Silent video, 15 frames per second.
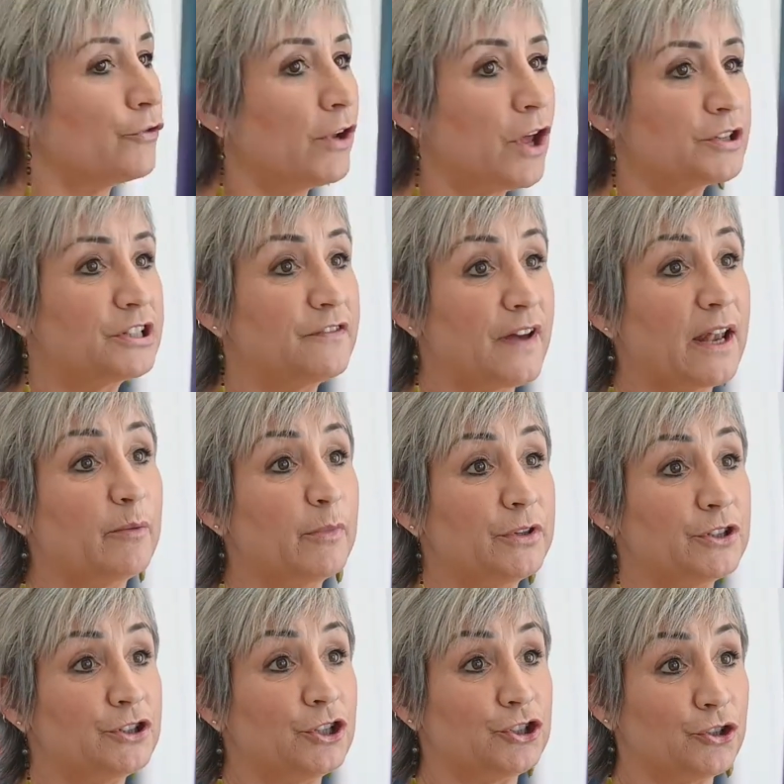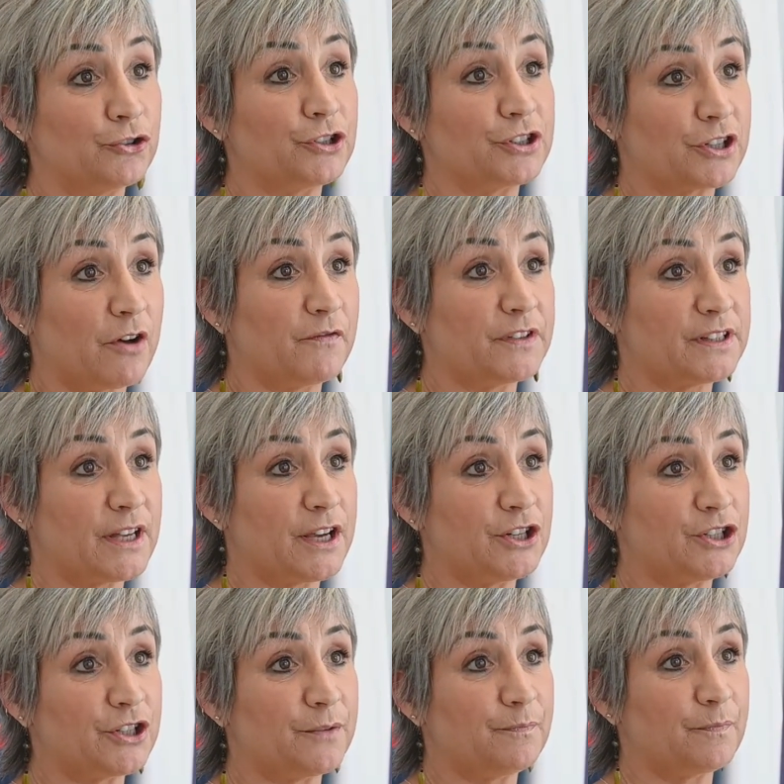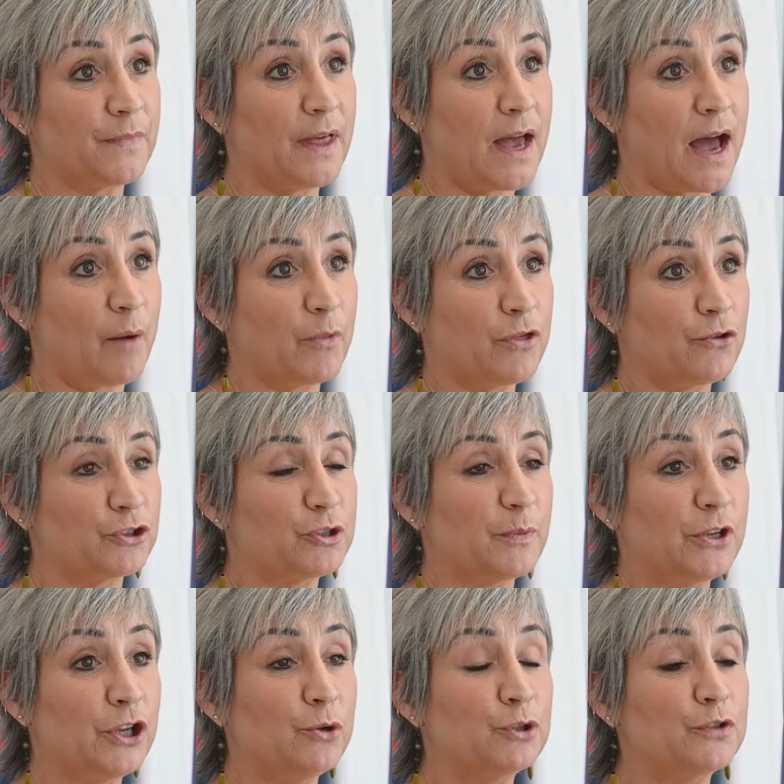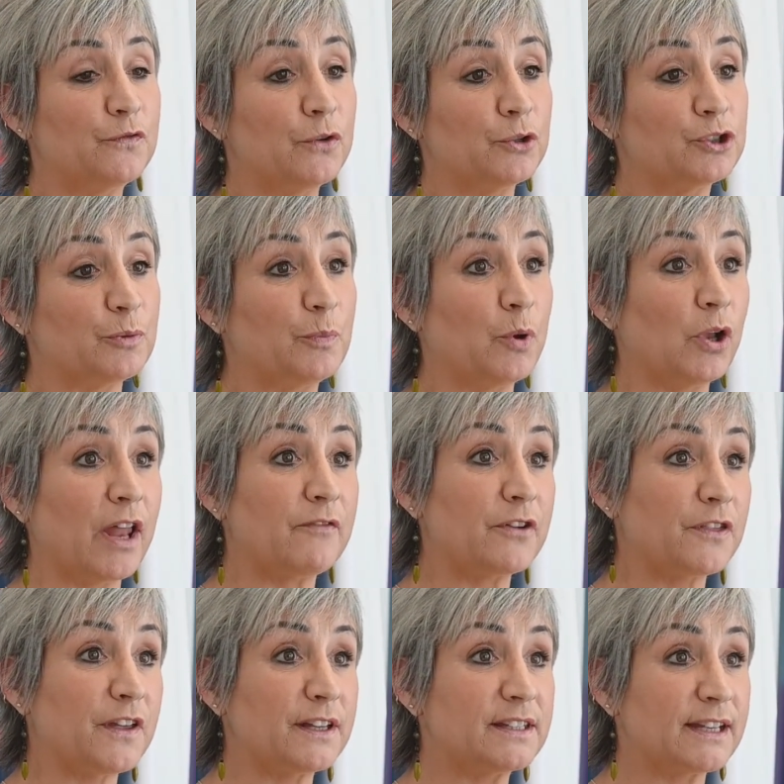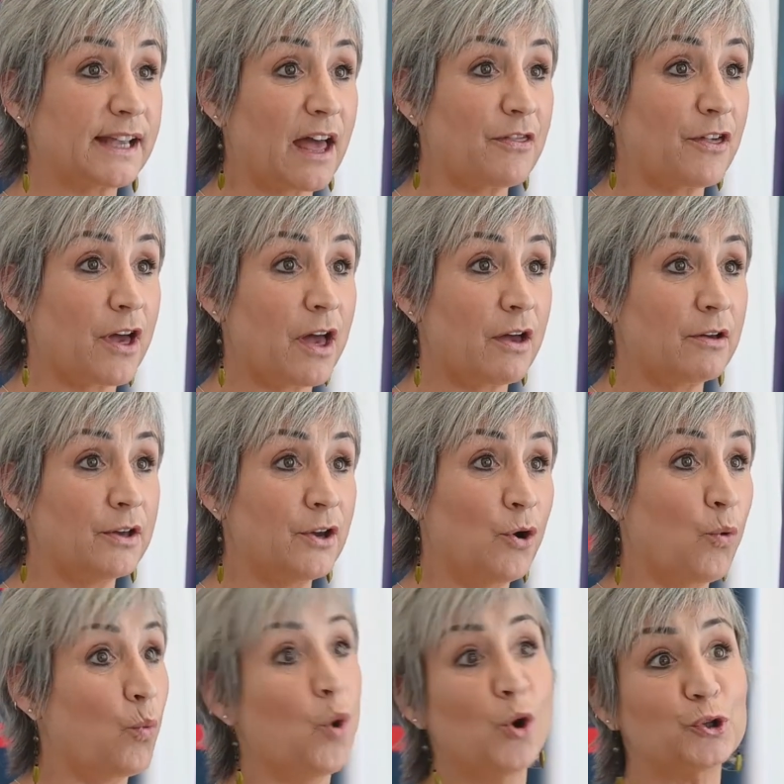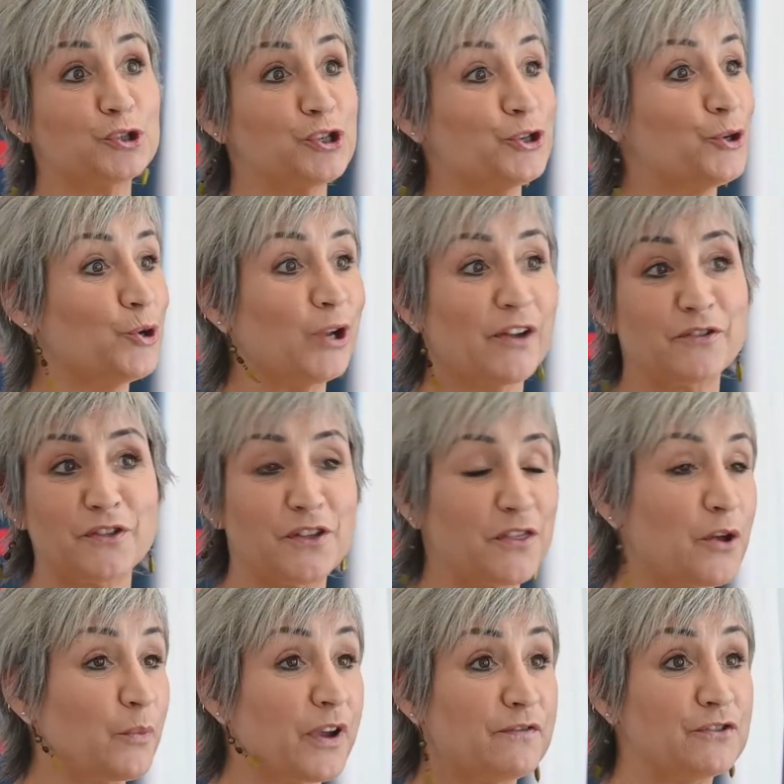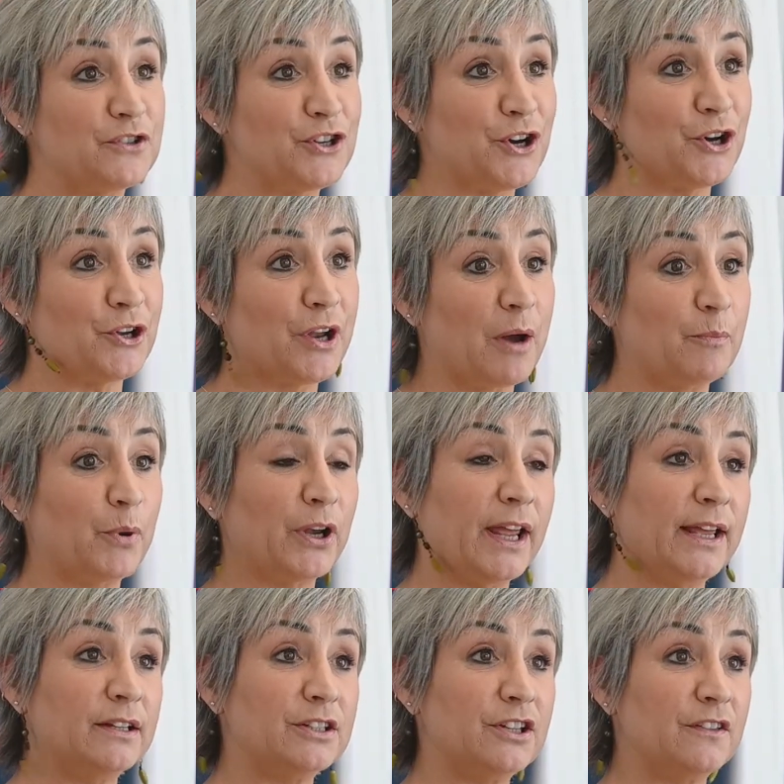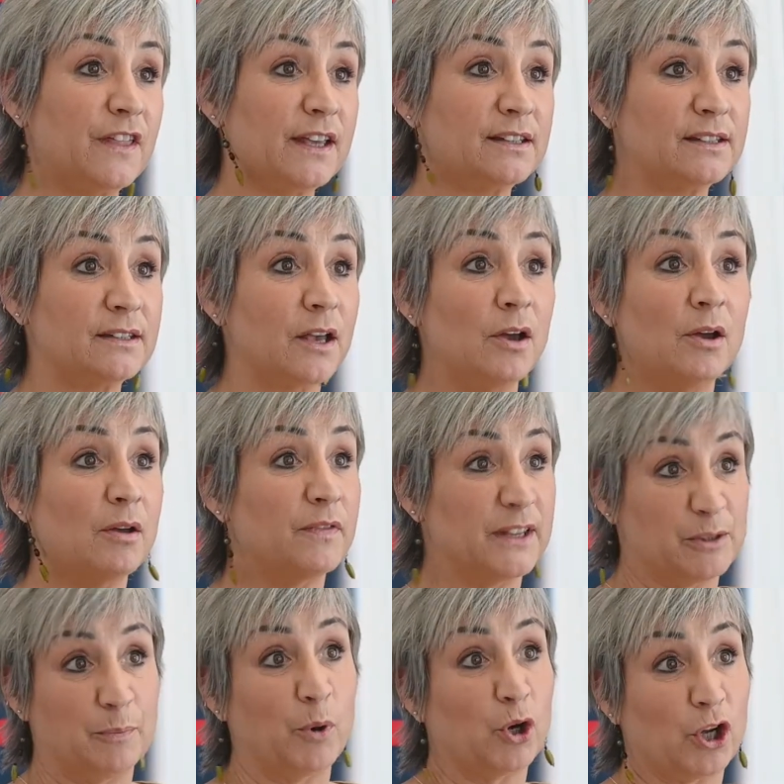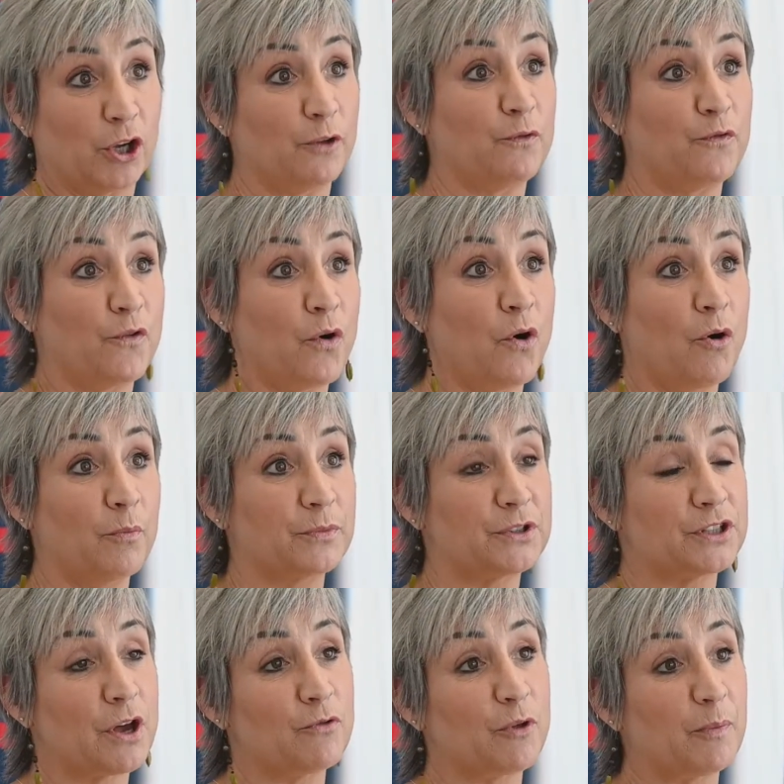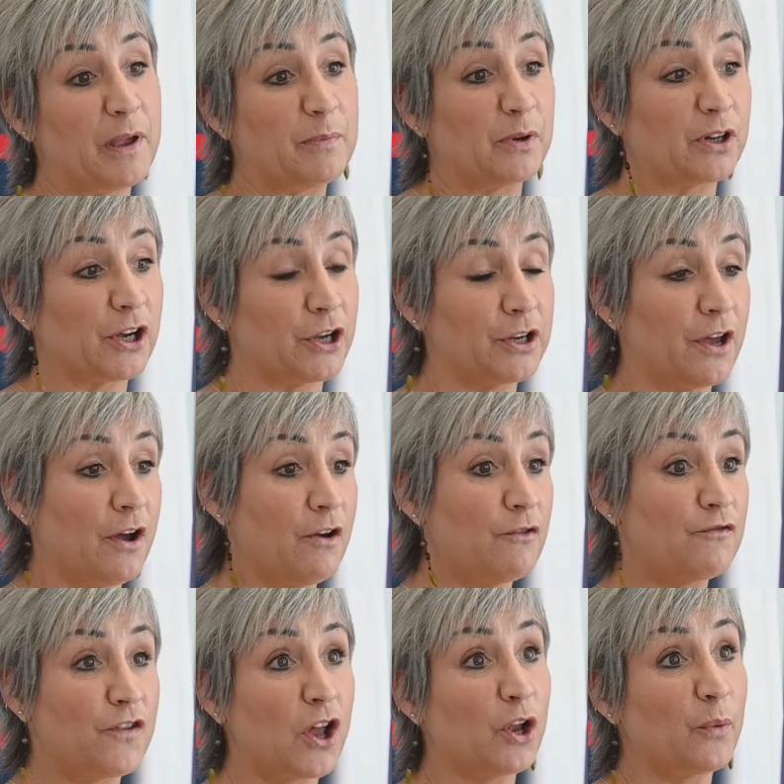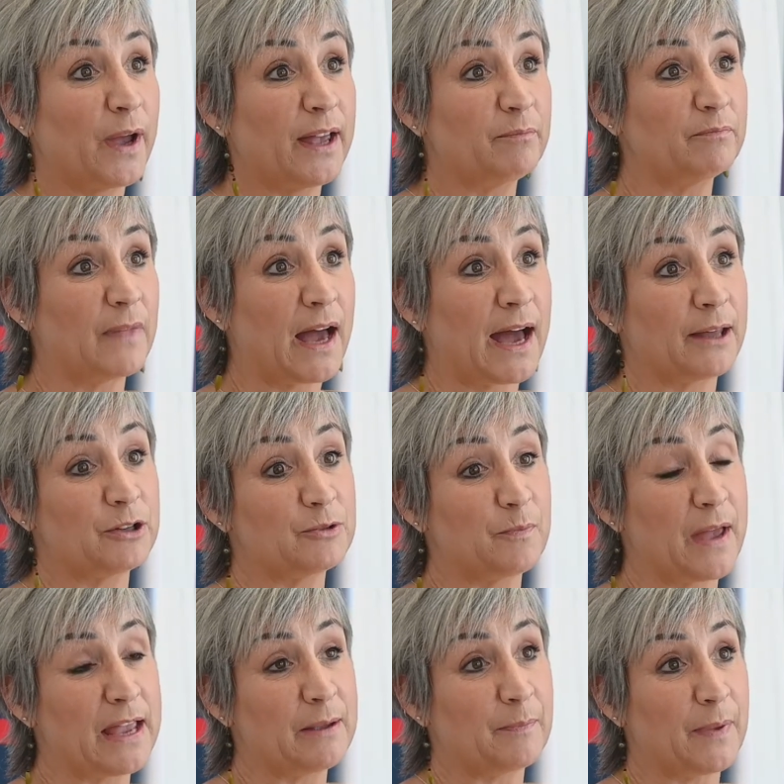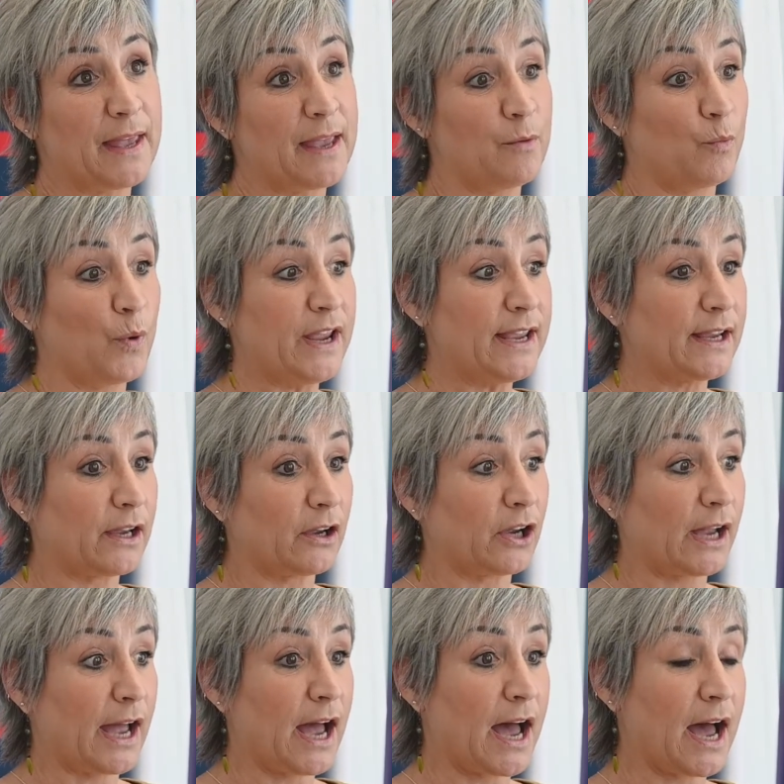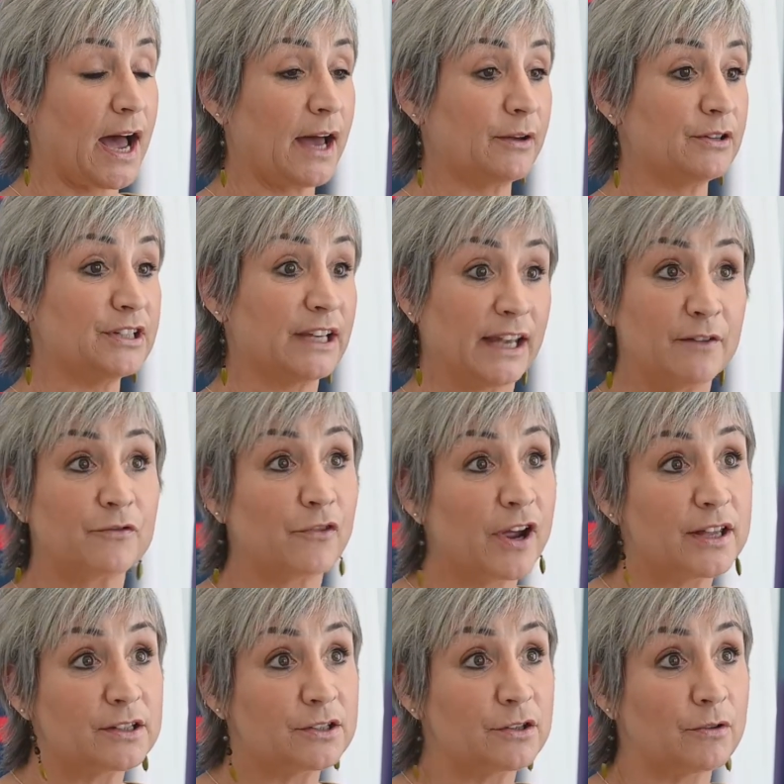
are lots of elements to Jordan's Conversation, and we thought it'd be useful to pull everything together, warts and all, everything that we've done, and put it into this booklet form so that people can follow it and maybe we can deliver it,